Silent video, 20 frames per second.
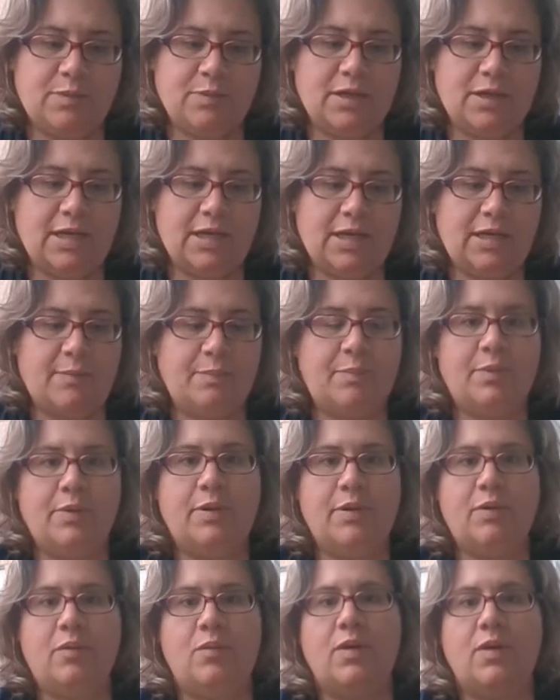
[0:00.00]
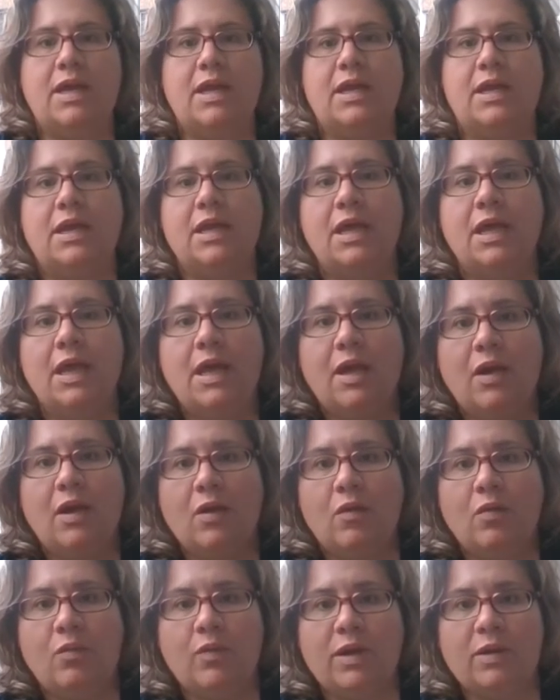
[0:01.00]
book up when
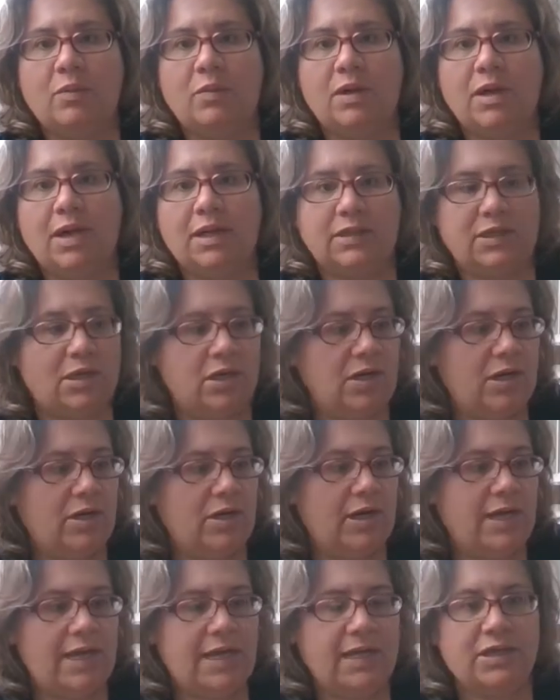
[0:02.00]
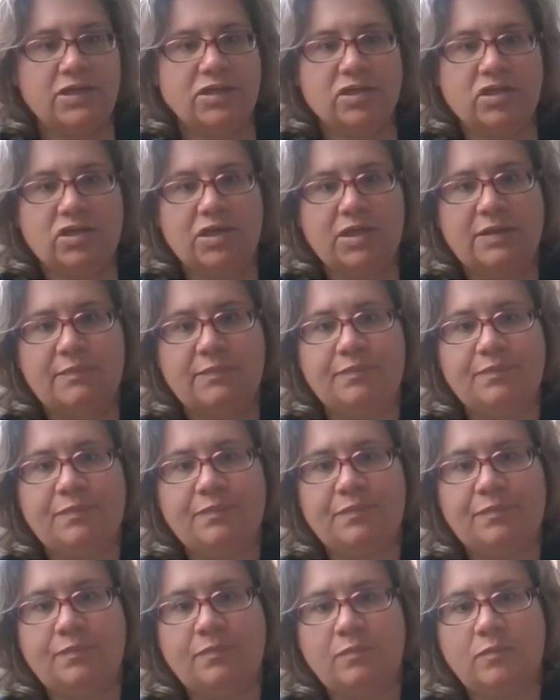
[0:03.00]
we were at Carhenge,
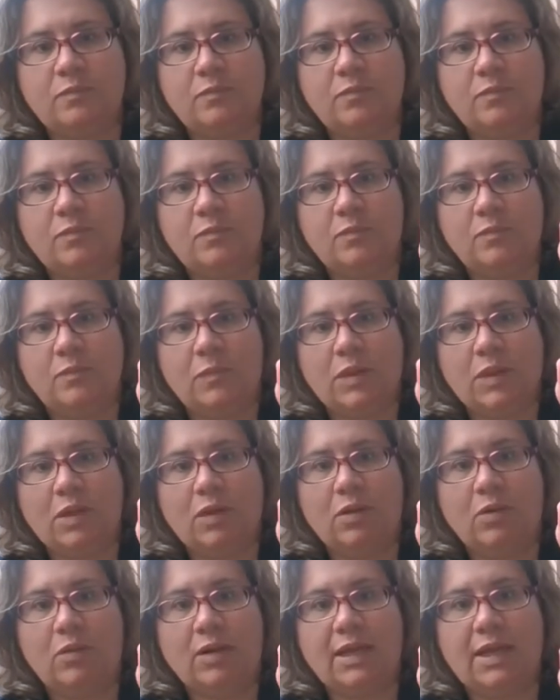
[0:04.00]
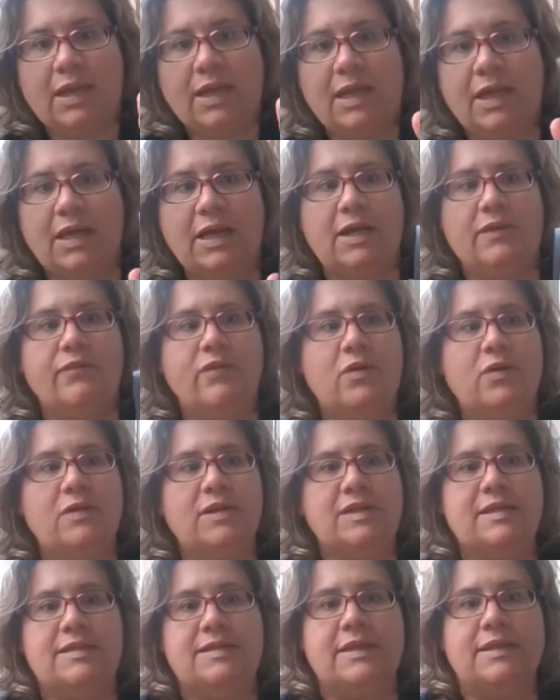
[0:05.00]
Okay, I've
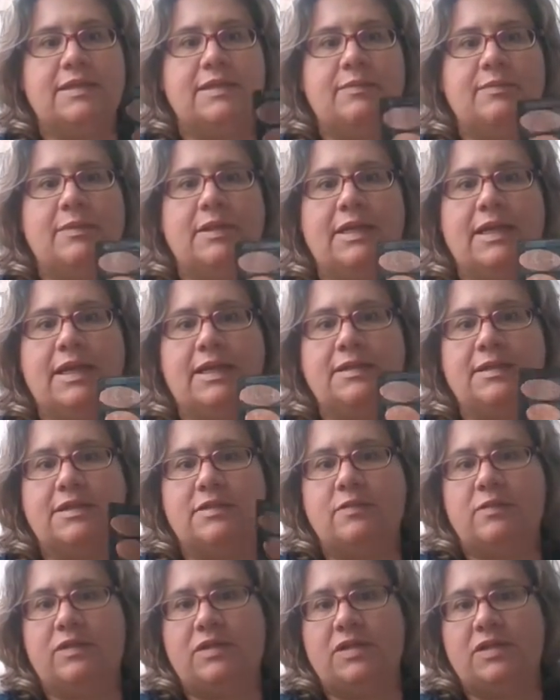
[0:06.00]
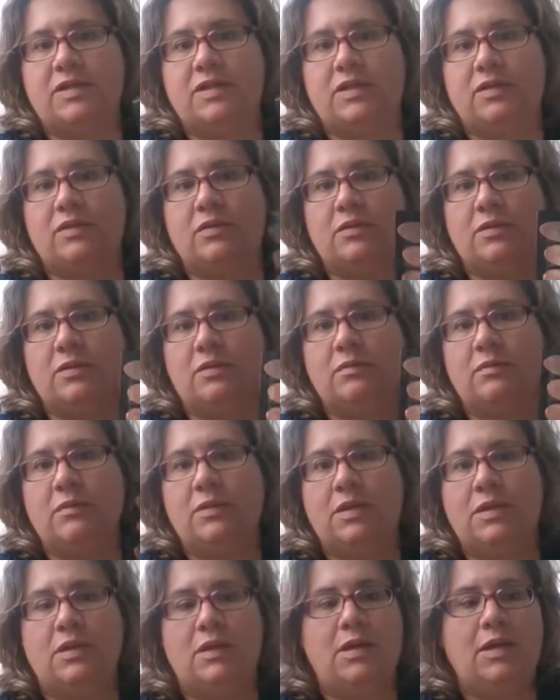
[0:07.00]
only seen them like this with the two.
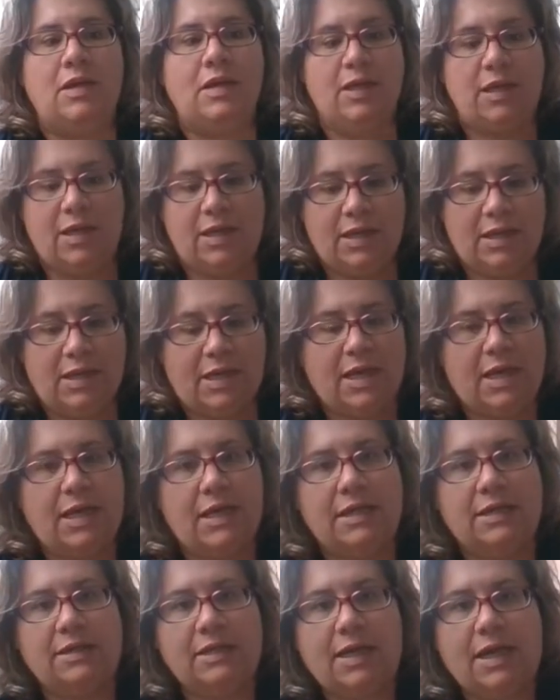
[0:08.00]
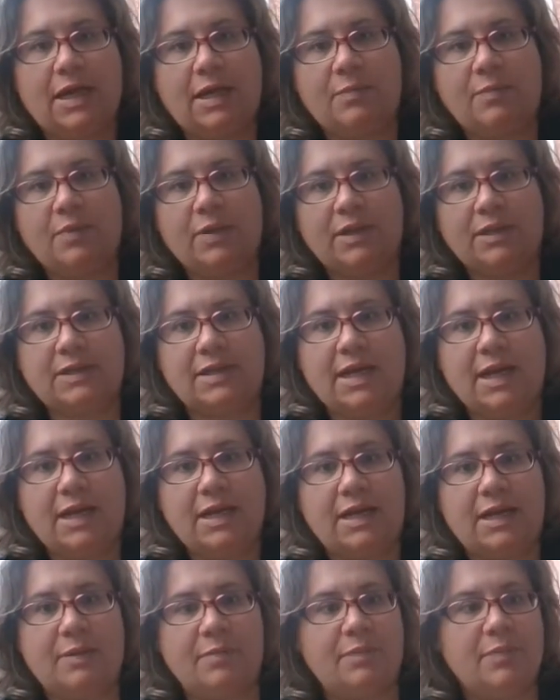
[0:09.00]
And yeah, I picked that
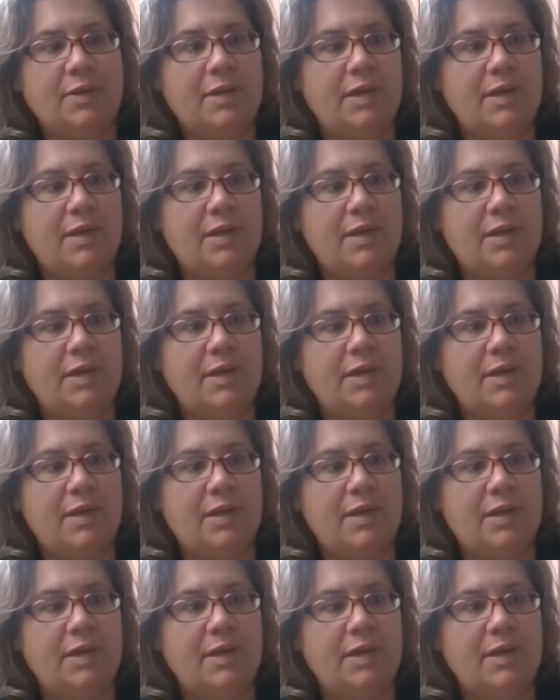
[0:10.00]
up.